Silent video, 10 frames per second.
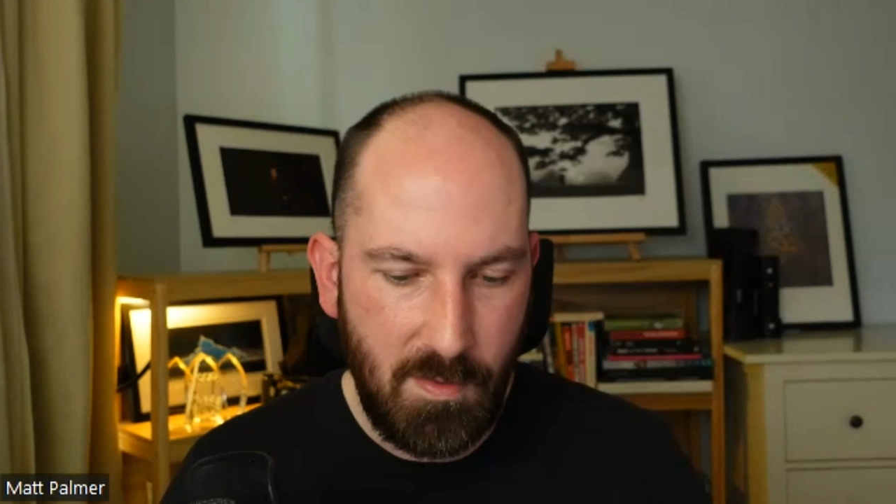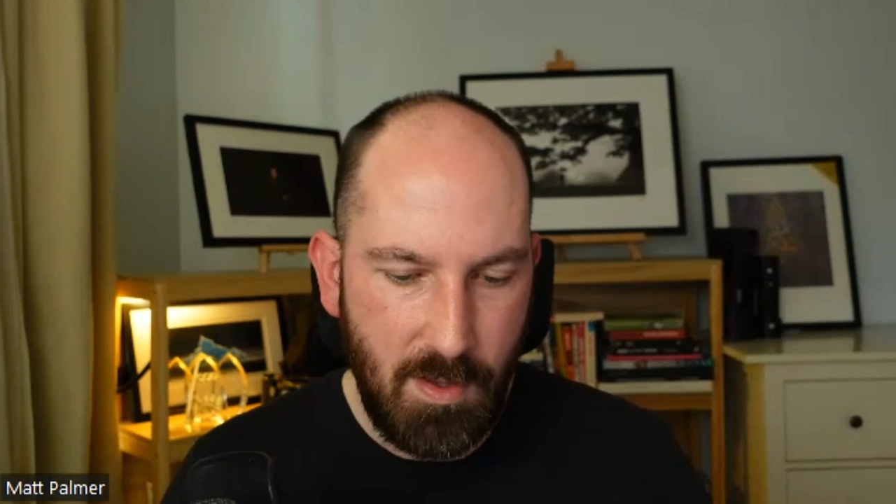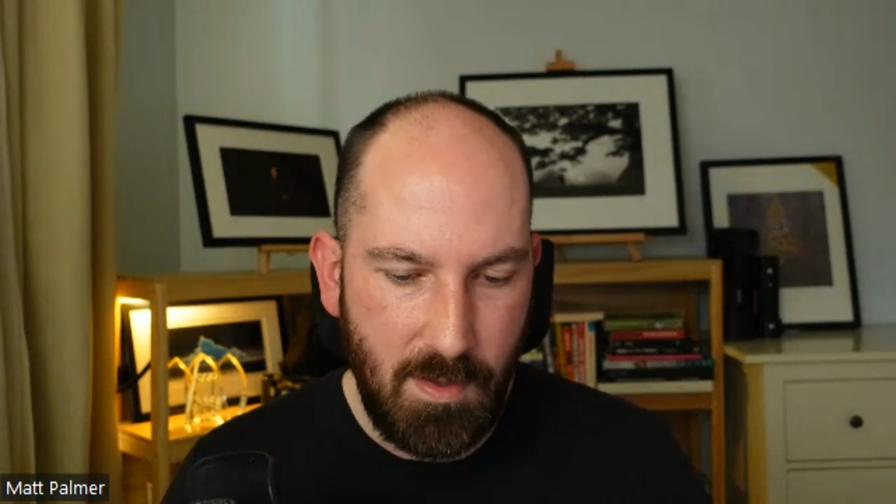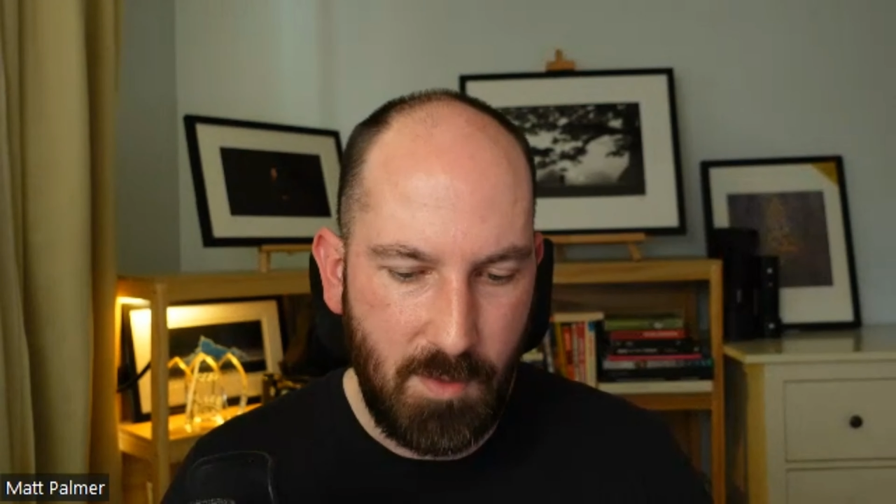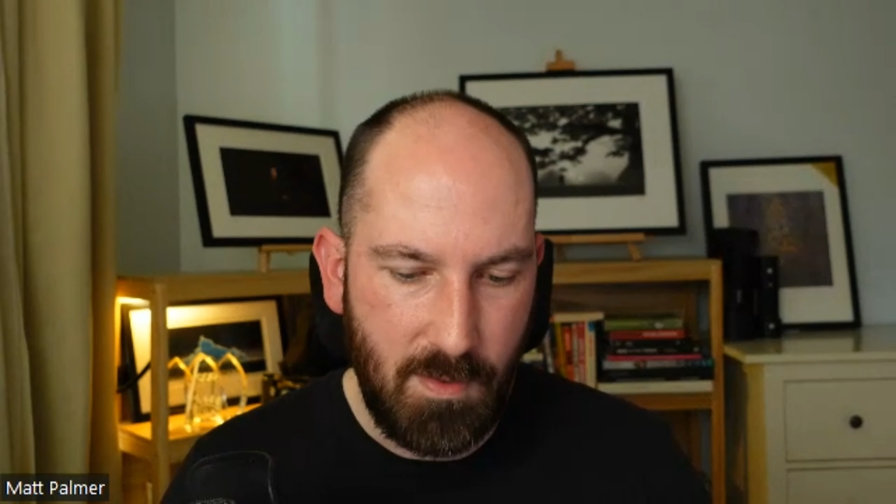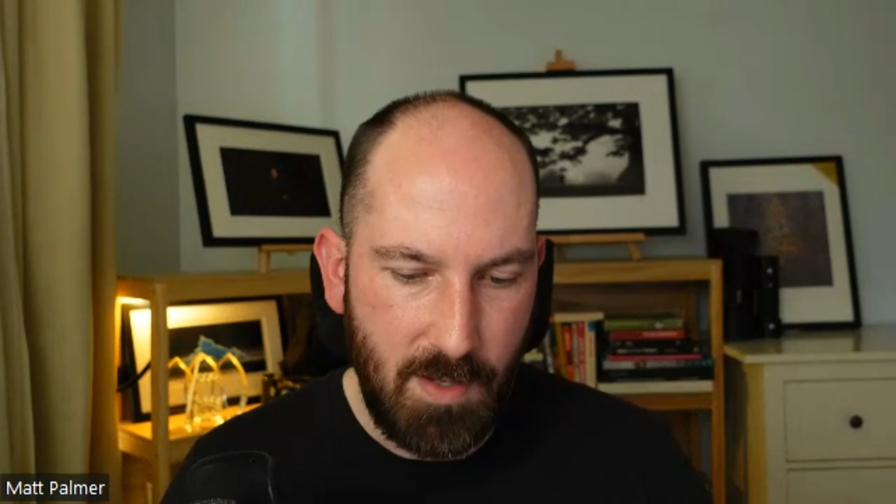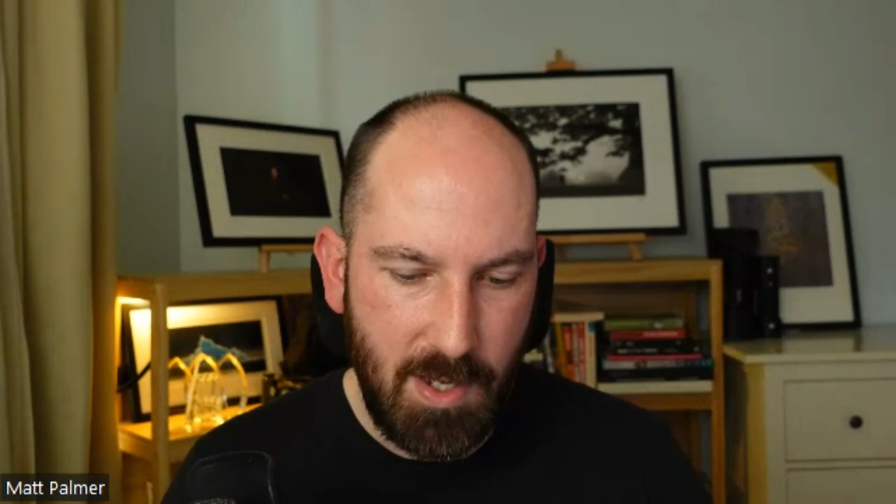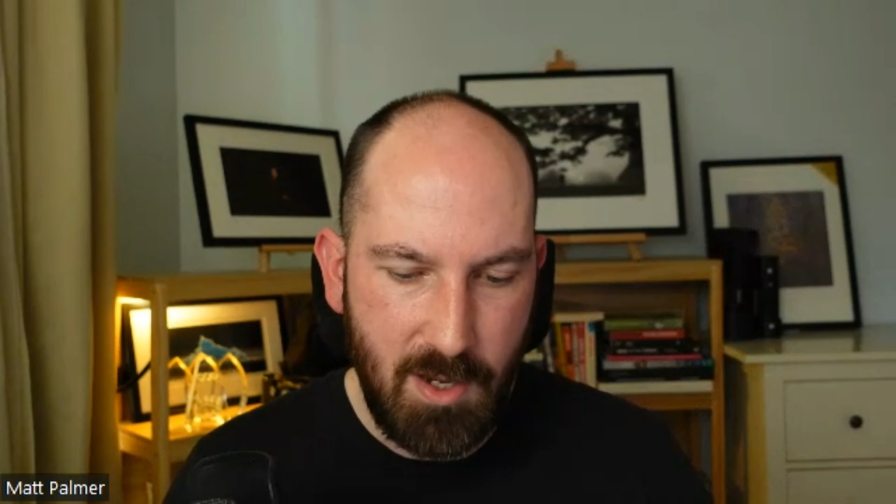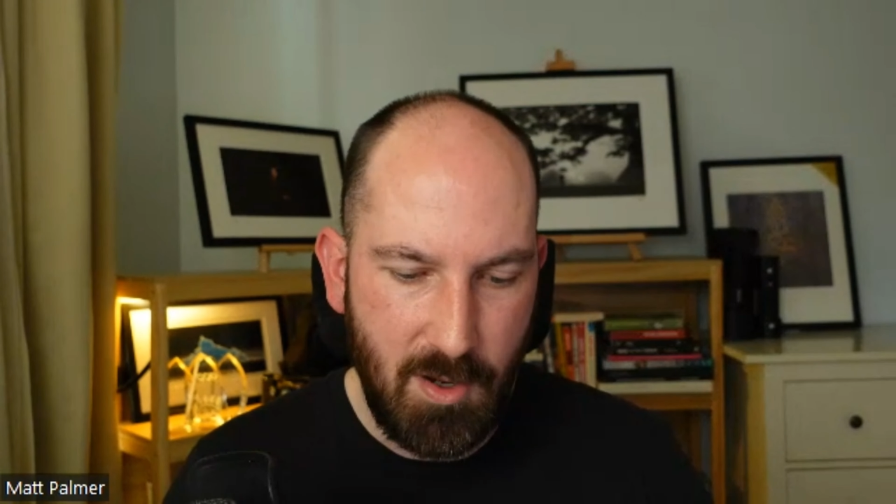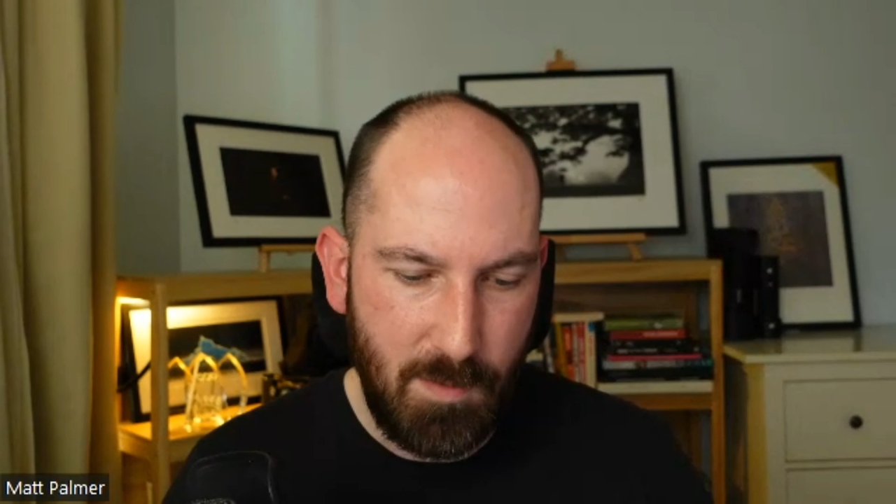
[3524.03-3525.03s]
that the
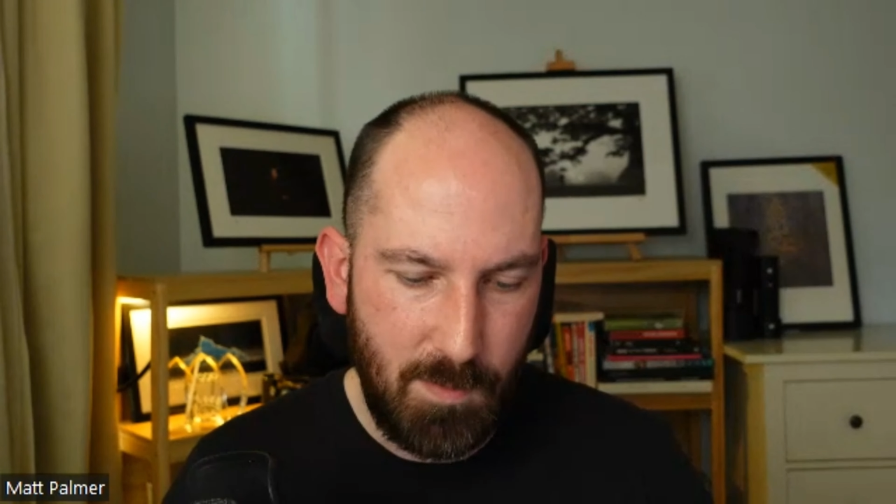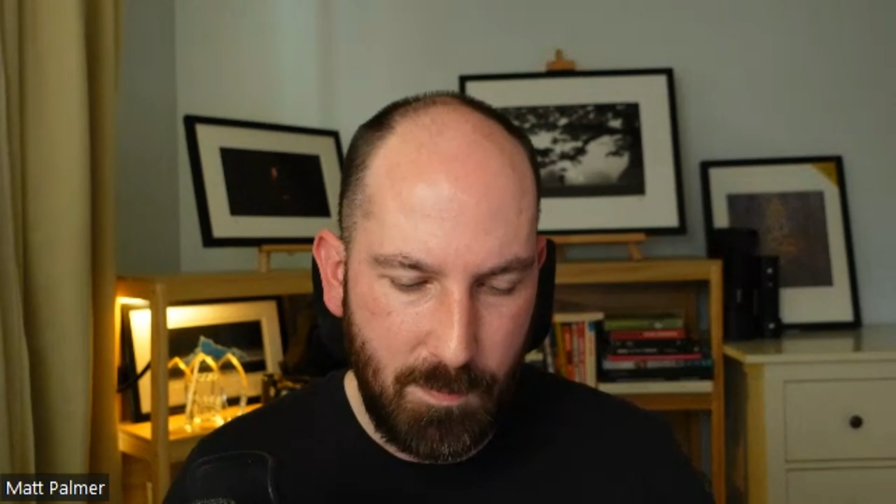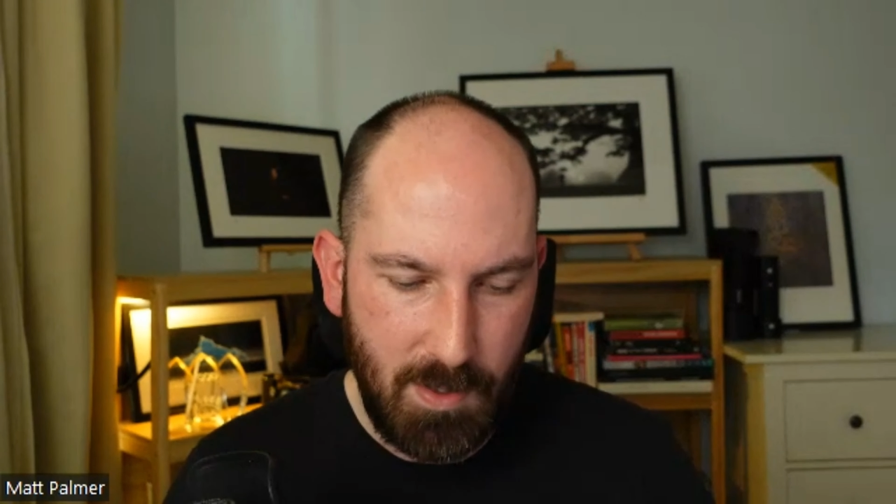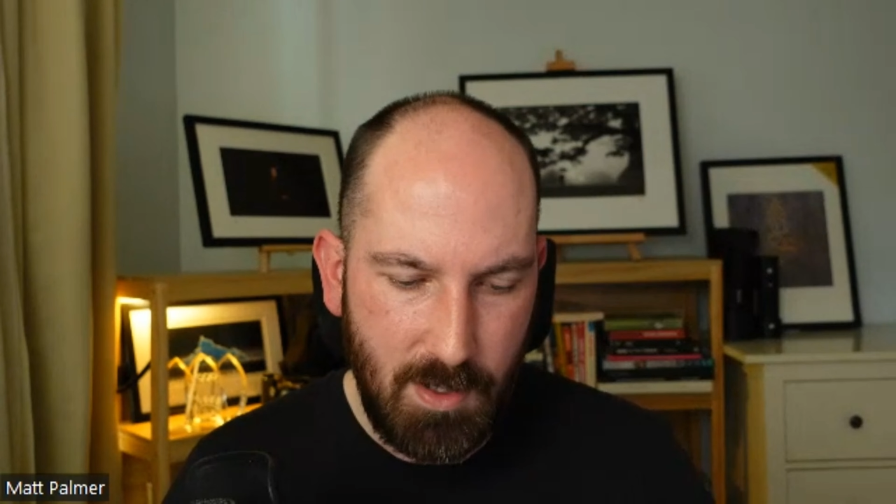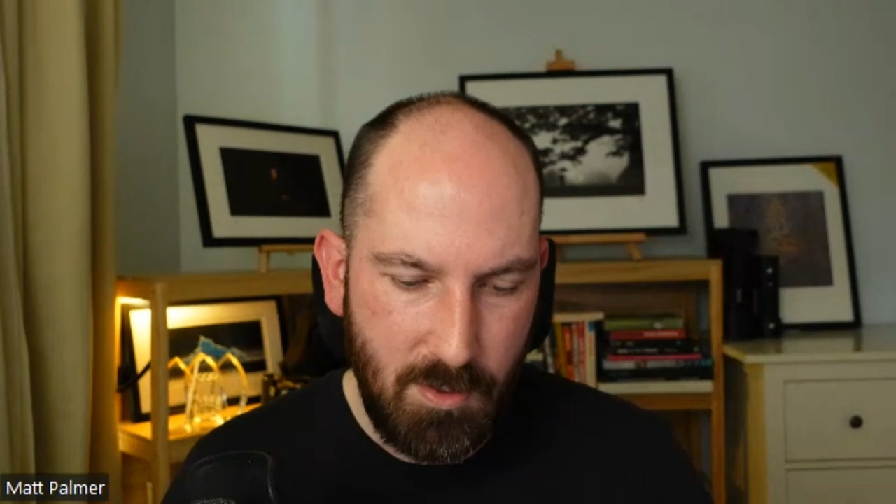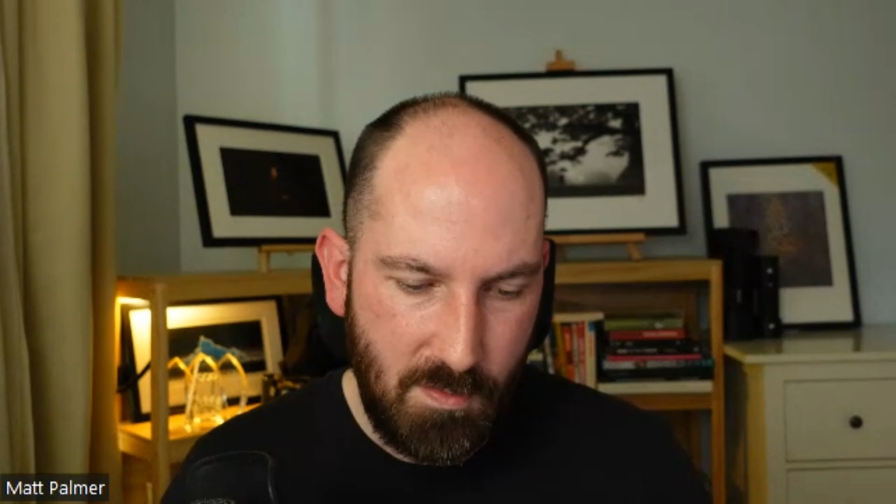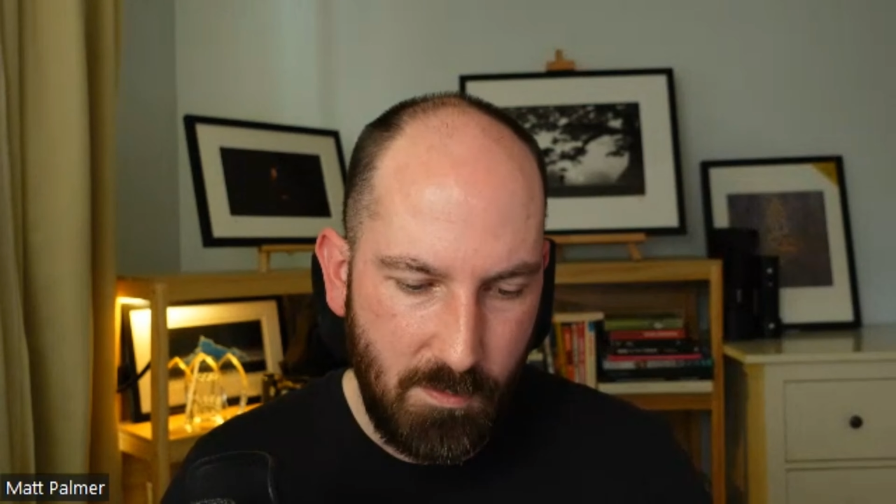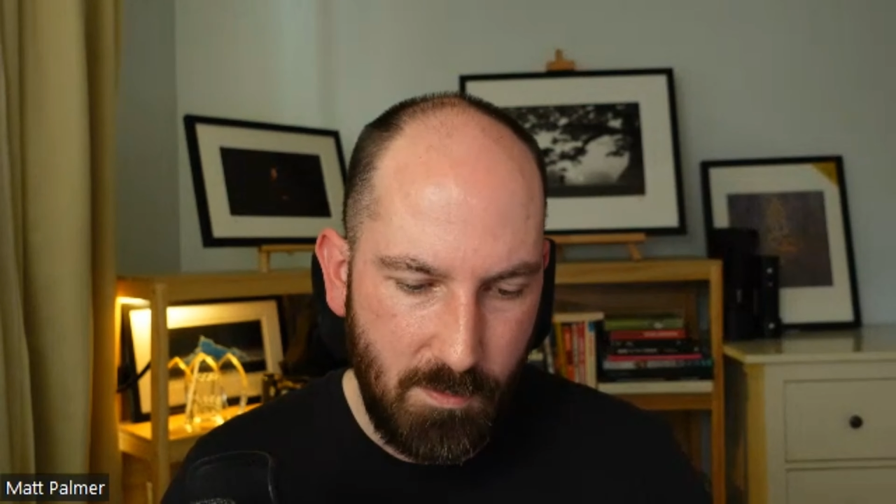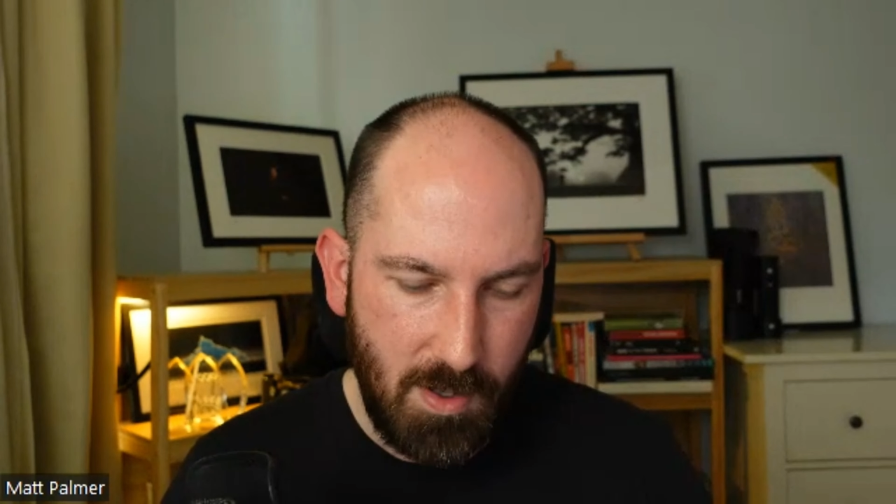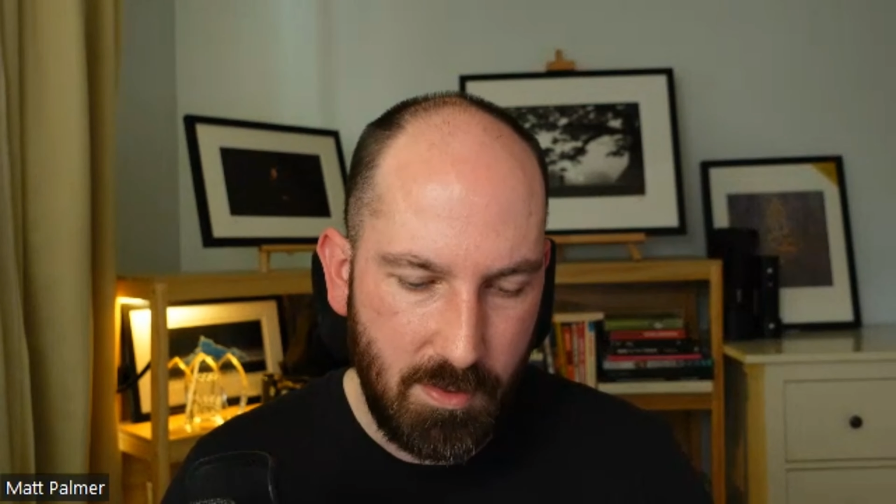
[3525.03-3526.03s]
AIPP used to run,